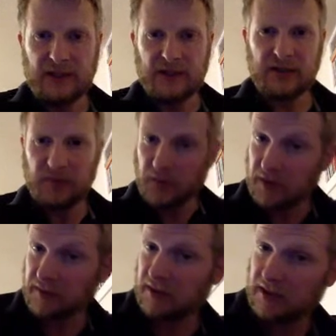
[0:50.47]
So what
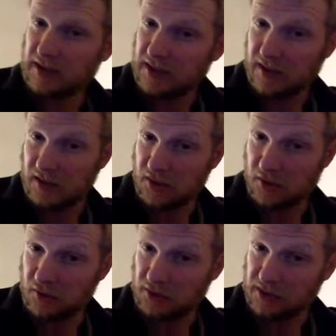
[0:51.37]
I'm going to need to
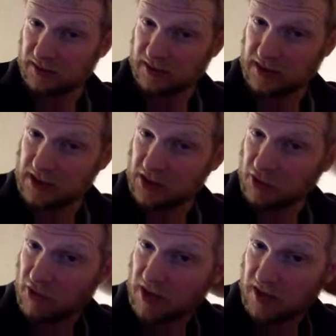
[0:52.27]
do is I'm going to need to
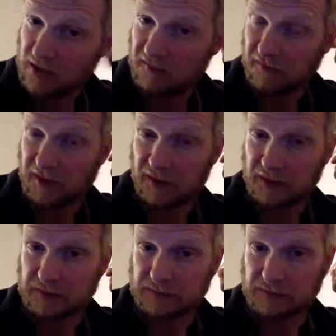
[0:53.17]
create a new
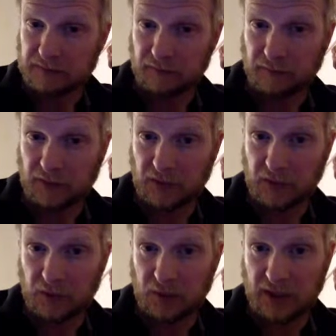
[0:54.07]
file
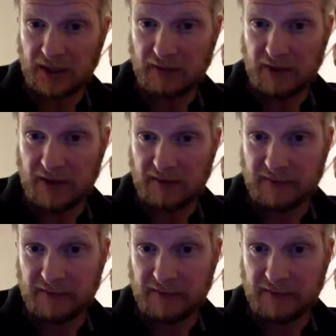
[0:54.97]
called litrev.md,